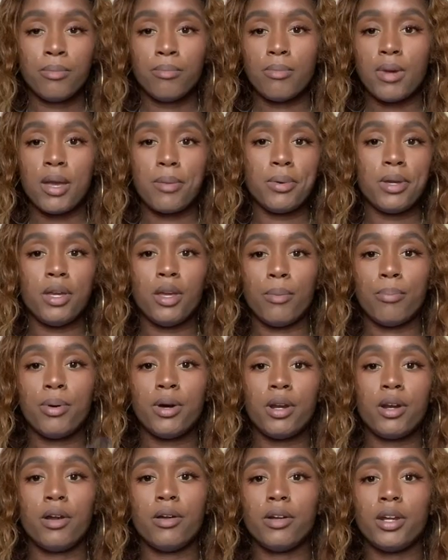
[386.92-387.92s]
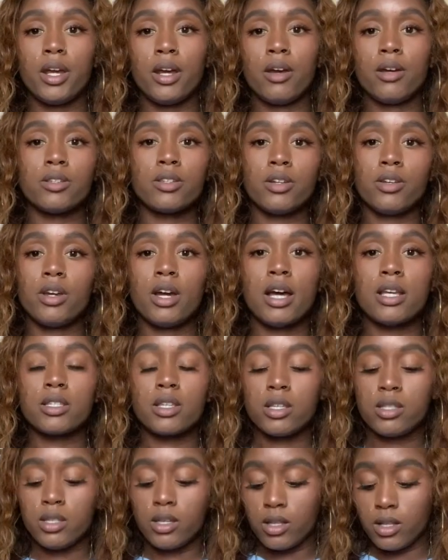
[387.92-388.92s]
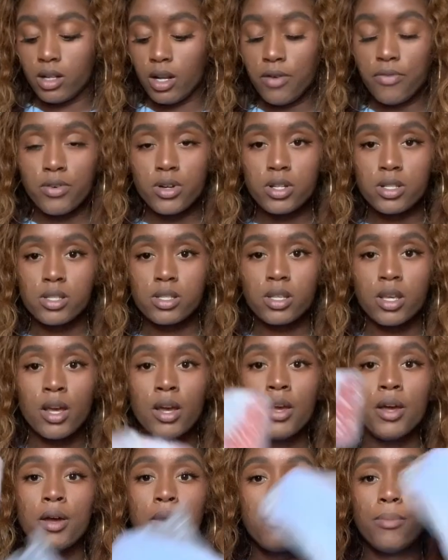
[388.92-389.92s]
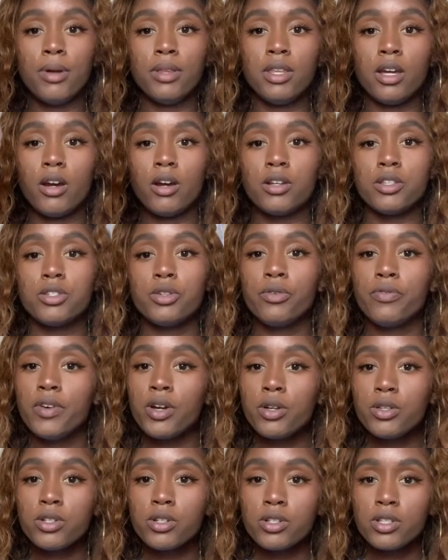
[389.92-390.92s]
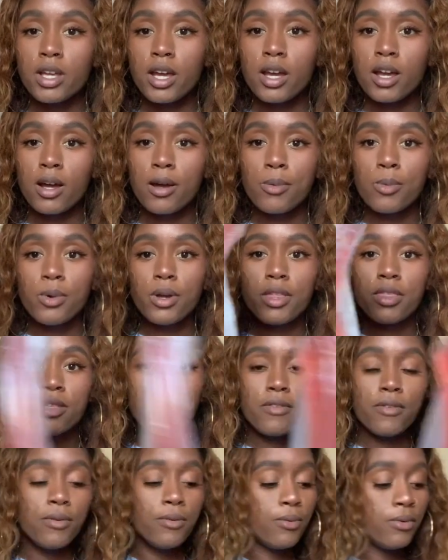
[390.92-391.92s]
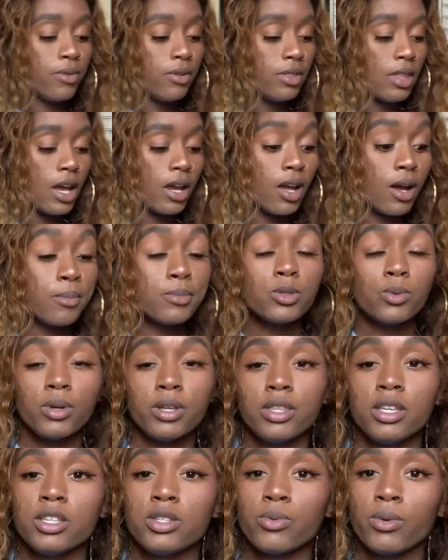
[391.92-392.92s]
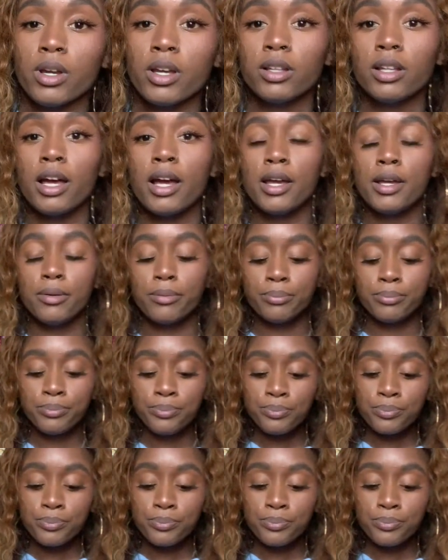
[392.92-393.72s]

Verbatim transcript: maybe put it on there so you guys can see the difference. But there are two filters that come with the, that comes with this ring light.